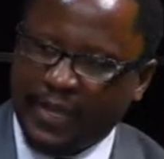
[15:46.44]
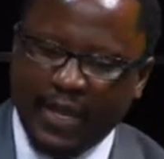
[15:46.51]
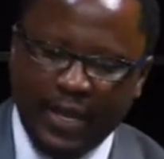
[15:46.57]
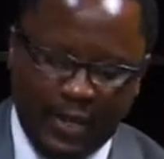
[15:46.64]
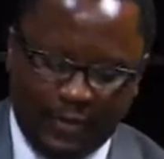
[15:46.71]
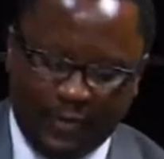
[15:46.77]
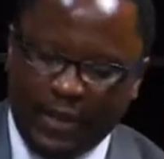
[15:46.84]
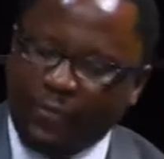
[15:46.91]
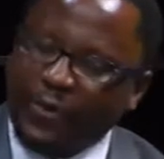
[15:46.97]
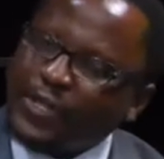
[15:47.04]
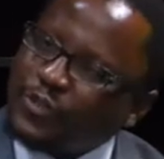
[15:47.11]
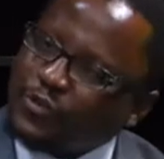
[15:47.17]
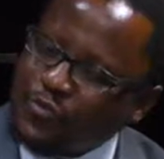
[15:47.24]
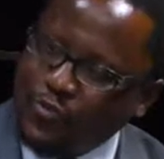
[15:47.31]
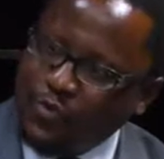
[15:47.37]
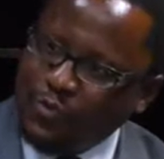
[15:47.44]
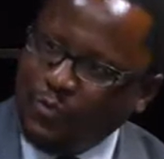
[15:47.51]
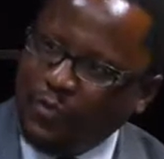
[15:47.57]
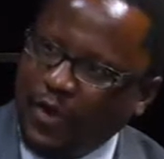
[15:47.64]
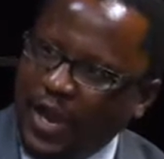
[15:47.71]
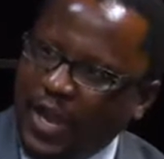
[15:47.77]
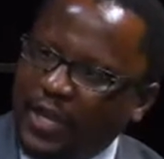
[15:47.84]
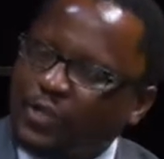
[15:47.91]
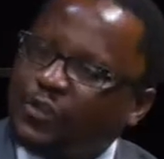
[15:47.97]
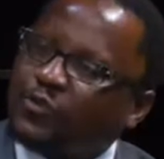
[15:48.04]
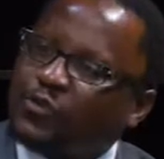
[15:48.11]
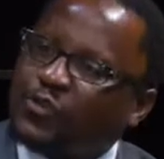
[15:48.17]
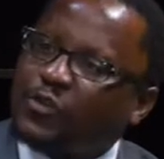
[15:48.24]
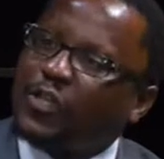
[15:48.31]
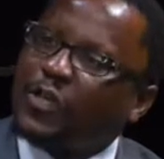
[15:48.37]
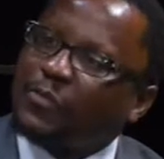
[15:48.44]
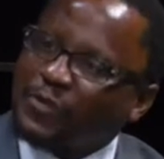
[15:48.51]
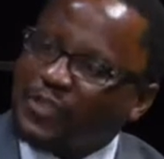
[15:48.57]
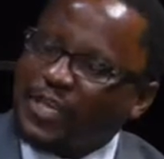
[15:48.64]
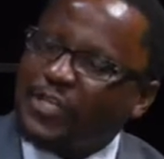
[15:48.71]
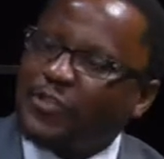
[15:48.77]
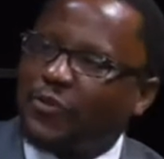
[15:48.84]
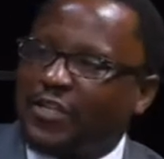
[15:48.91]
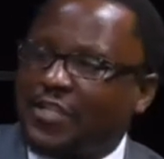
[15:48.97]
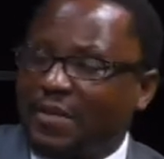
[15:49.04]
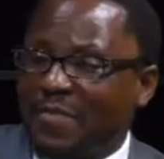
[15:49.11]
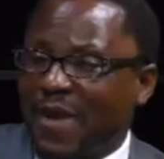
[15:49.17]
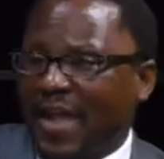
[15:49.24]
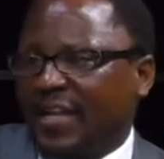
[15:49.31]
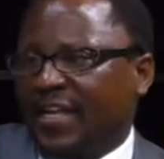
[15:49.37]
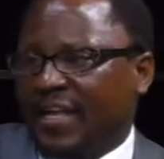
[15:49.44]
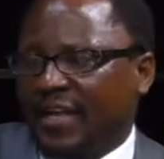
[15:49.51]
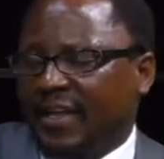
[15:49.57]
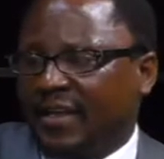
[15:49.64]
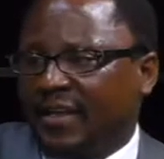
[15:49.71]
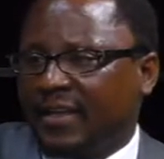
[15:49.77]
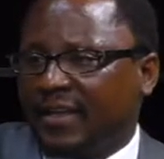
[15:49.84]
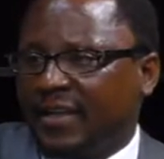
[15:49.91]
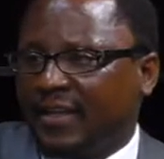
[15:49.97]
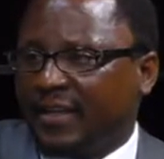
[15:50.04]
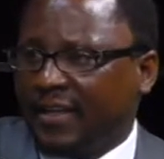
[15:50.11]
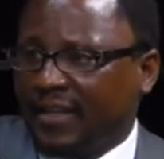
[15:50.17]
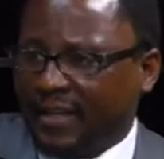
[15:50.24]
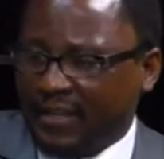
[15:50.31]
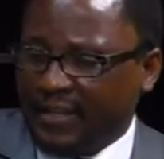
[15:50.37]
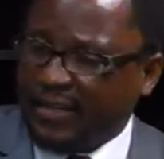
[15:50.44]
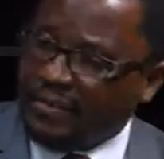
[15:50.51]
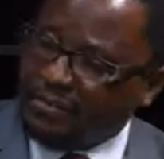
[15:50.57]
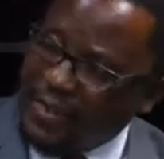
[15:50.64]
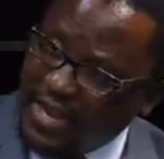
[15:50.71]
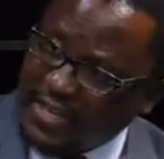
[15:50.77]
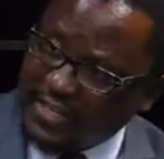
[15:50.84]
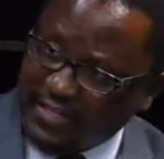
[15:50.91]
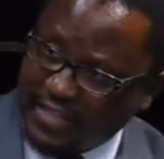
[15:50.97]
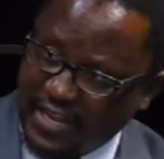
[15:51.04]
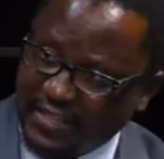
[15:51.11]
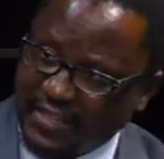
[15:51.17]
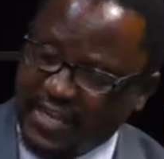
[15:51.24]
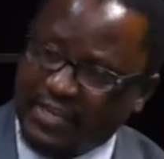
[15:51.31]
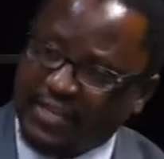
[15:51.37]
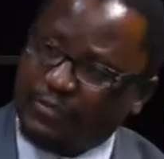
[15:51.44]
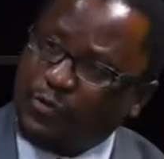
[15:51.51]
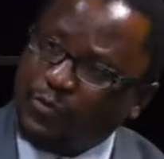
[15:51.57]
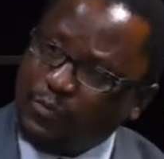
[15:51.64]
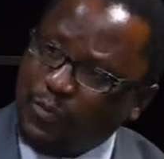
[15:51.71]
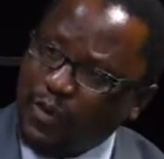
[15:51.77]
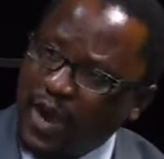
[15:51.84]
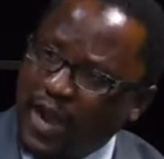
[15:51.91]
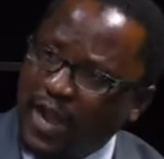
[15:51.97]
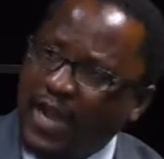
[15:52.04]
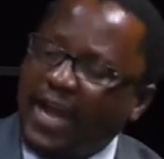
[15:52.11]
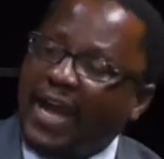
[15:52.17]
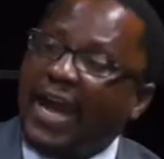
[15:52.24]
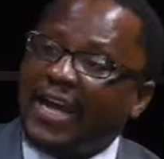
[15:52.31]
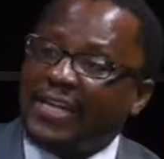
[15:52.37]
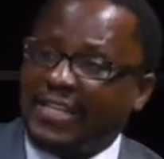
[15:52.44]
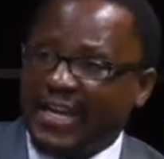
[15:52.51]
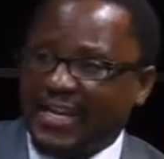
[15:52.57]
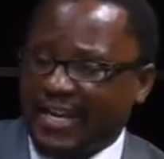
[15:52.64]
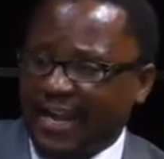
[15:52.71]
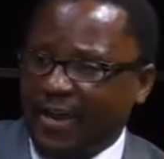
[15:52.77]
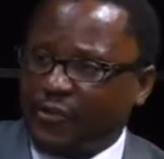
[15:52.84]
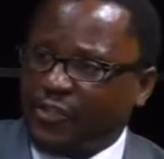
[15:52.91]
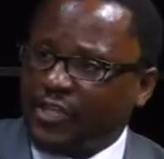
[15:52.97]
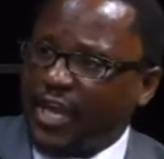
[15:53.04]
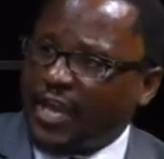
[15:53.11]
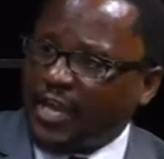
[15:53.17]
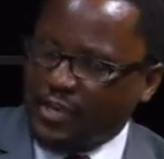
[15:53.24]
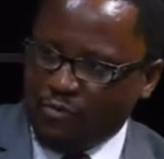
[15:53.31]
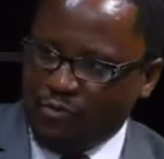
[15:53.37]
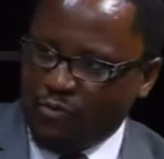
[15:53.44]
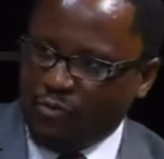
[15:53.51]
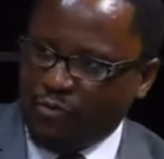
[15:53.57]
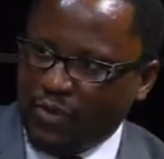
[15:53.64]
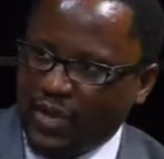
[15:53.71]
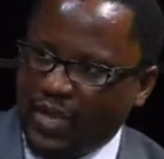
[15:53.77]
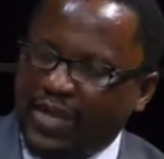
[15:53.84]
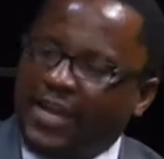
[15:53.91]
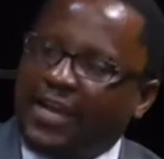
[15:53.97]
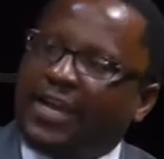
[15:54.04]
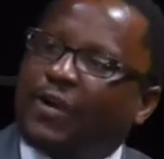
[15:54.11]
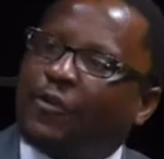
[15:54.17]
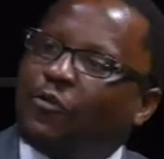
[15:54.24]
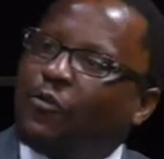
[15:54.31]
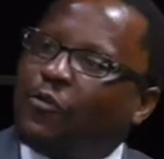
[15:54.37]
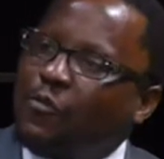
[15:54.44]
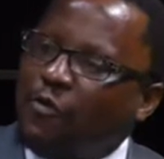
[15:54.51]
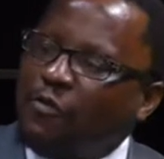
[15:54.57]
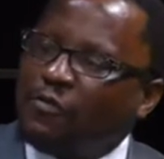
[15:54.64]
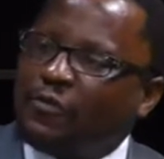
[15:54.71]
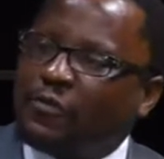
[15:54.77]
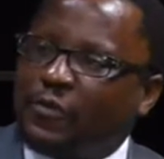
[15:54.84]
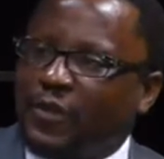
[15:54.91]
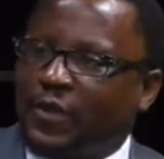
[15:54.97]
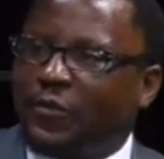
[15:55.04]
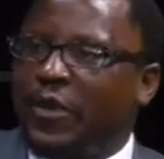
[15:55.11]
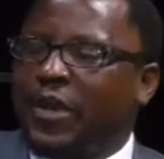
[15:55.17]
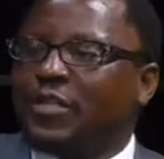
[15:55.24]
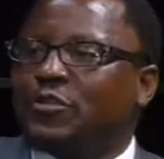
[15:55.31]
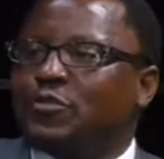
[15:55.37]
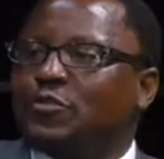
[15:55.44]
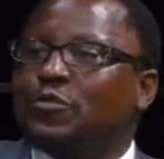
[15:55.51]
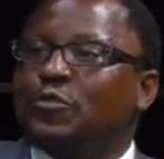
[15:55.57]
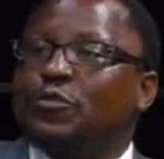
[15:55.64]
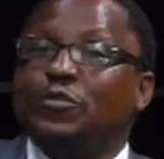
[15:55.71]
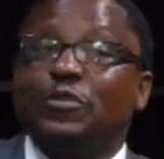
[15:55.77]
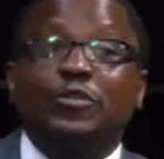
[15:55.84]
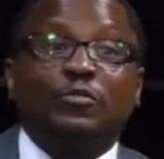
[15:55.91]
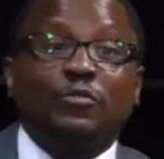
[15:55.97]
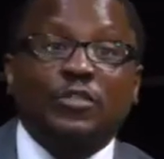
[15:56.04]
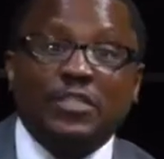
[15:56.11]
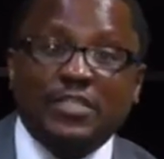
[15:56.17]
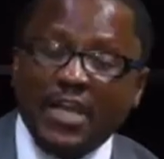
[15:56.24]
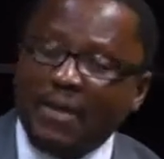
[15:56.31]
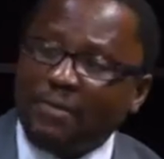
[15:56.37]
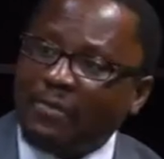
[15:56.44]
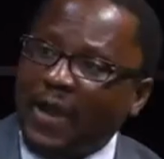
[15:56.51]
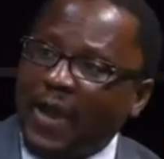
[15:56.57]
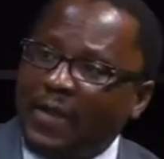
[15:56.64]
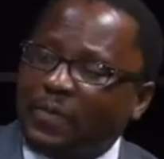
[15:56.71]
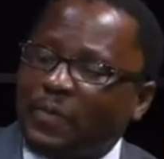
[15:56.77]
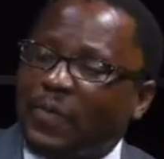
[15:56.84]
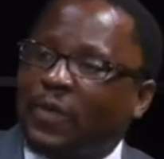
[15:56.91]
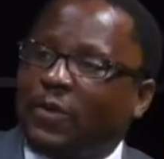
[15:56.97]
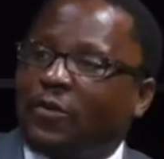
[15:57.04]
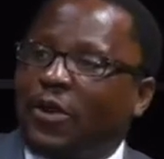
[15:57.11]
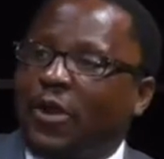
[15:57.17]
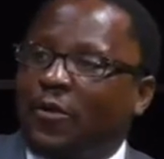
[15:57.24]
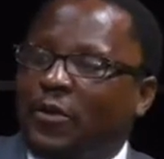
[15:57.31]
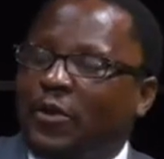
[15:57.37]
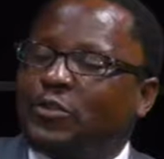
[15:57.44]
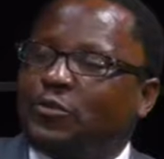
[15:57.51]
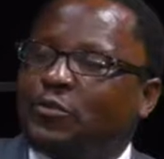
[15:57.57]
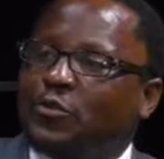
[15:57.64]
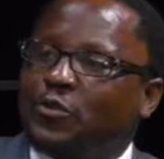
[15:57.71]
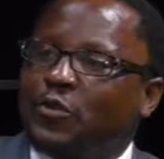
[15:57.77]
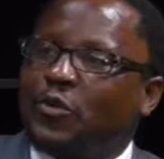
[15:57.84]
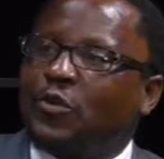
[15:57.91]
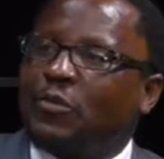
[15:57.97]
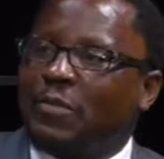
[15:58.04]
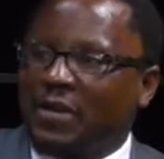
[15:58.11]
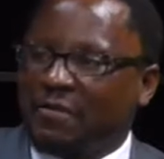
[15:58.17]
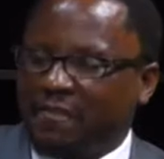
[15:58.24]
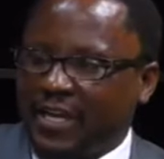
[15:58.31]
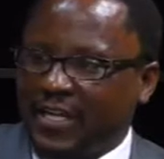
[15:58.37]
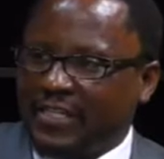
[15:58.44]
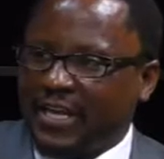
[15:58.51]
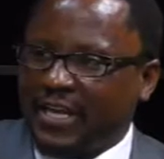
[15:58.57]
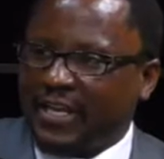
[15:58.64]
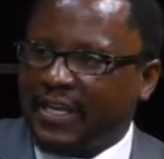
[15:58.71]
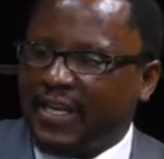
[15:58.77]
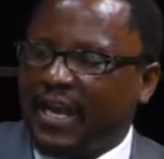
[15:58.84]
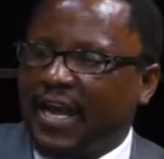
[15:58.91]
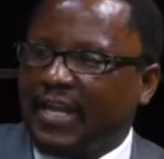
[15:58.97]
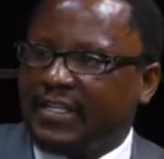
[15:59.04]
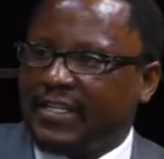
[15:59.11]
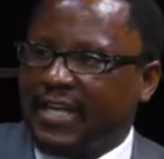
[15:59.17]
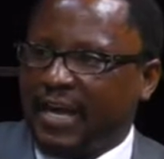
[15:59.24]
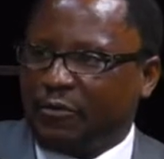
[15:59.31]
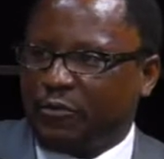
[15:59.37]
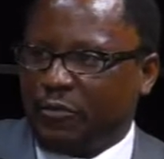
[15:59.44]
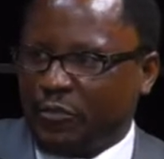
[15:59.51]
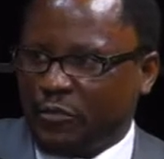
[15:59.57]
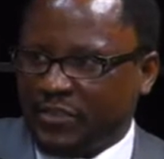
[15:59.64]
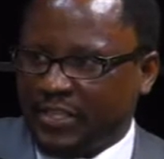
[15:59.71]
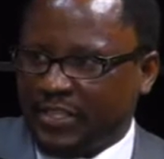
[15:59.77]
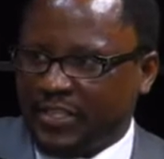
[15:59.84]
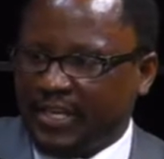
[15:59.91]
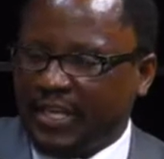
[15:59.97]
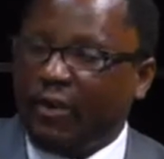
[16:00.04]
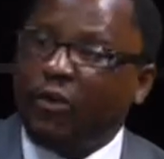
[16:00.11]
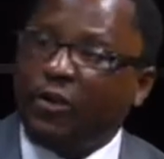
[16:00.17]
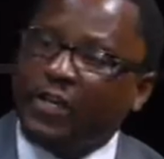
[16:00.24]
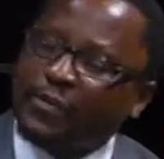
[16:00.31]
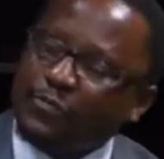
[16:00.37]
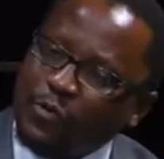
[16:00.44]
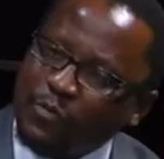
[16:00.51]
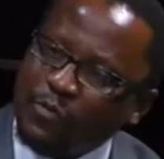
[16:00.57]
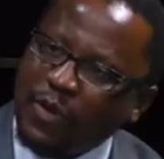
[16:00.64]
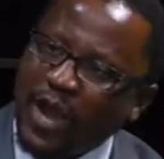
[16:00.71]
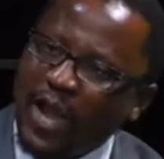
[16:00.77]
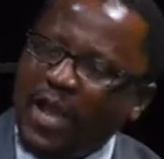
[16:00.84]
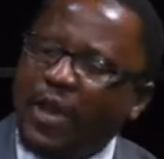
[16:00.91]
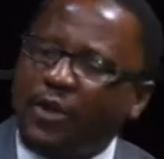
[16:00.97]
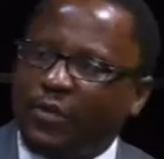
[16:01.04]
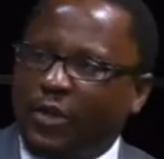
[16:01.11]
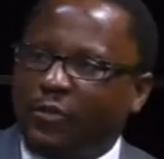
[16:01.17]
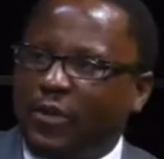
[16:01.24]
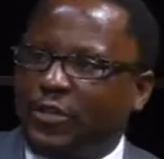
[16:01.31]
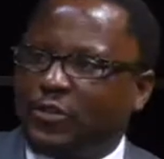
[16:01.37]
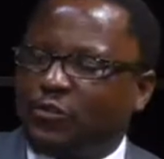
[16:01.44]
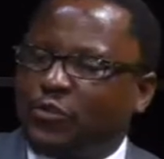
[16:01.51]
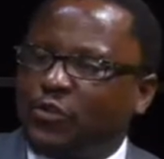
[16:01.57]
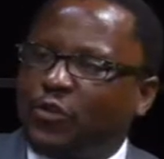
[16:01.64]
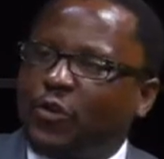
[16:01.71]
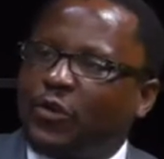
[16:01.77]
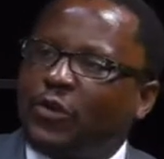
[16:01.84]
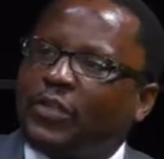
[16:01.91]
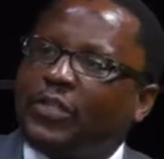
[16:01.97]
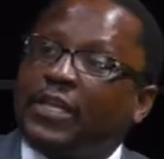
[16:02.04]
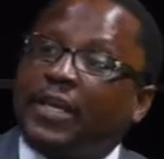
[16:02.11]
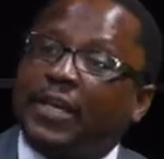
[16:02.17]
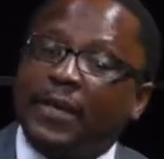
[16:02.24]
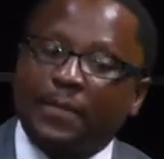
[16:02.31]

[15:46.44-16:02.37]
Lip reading: We are going to Mumbwa to show the potential in the mining sector in Mumbwa and agriculture in Mumbwa. We'll move, we are going to Chisamba, we are going to show manufacturing and agro-processing. Or in Mumbwa, we are going to show the